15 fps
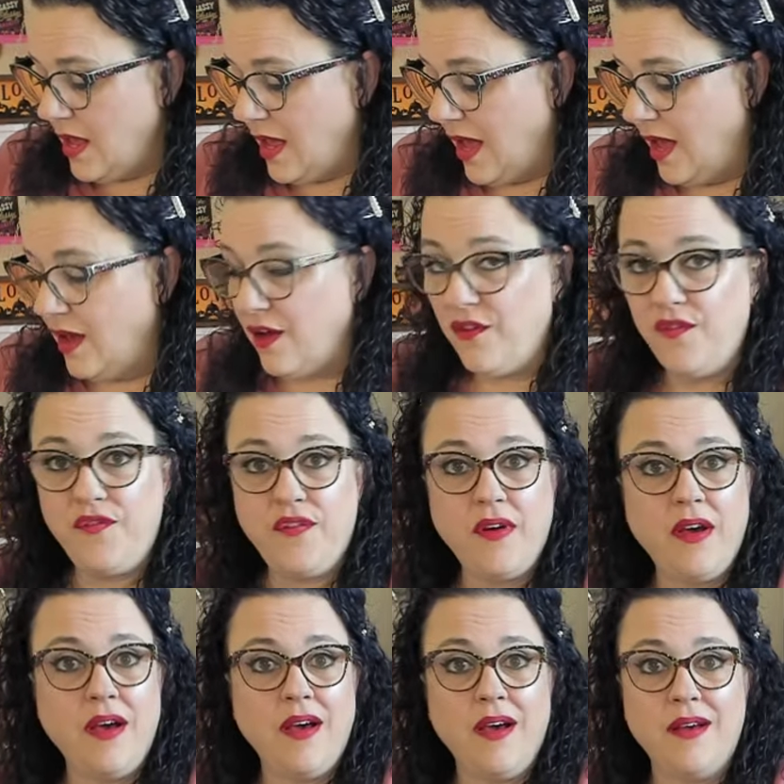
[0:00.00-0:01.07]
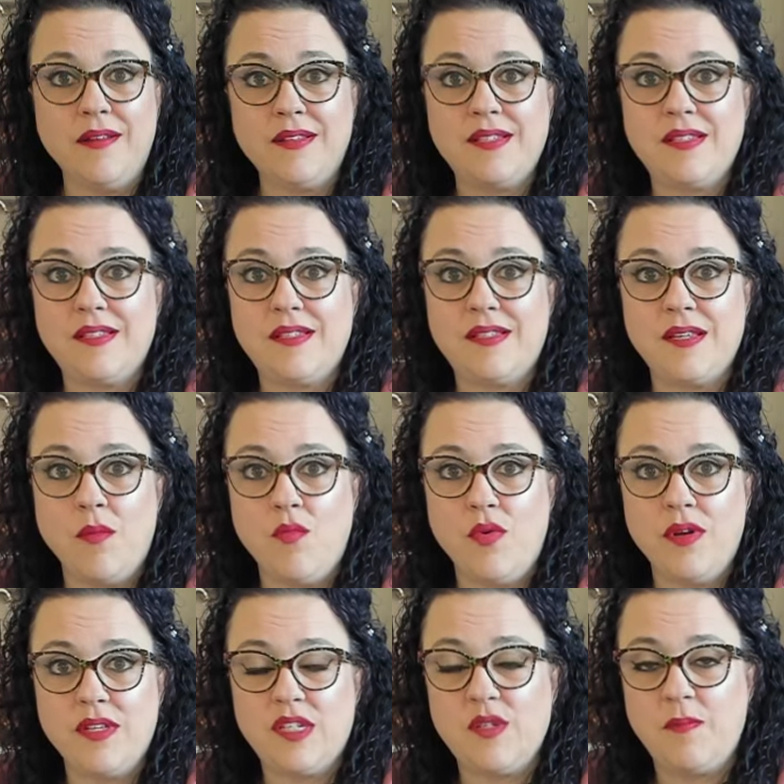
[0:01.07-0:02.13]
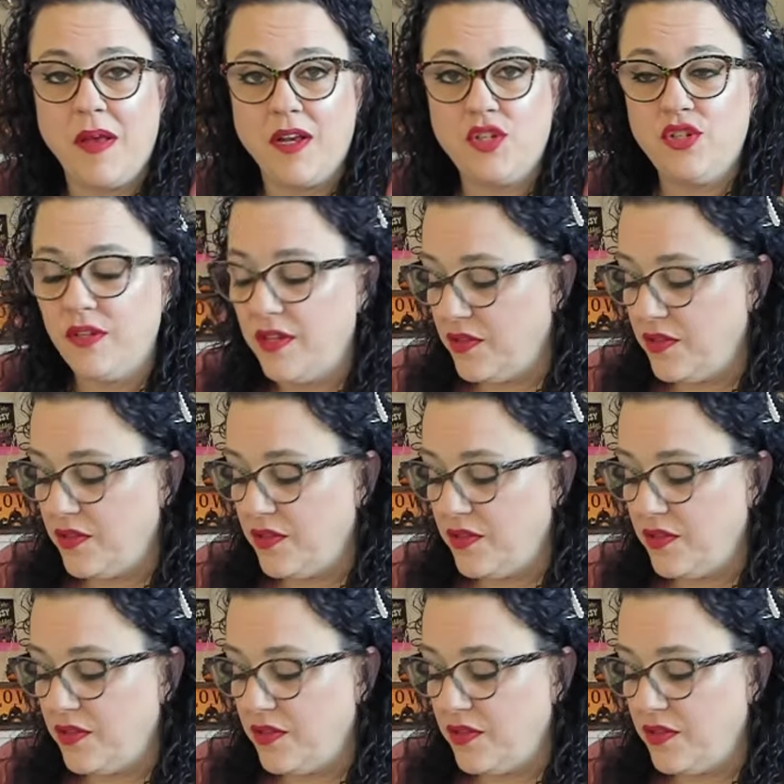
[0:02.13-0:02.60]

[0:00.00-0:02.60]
have someone special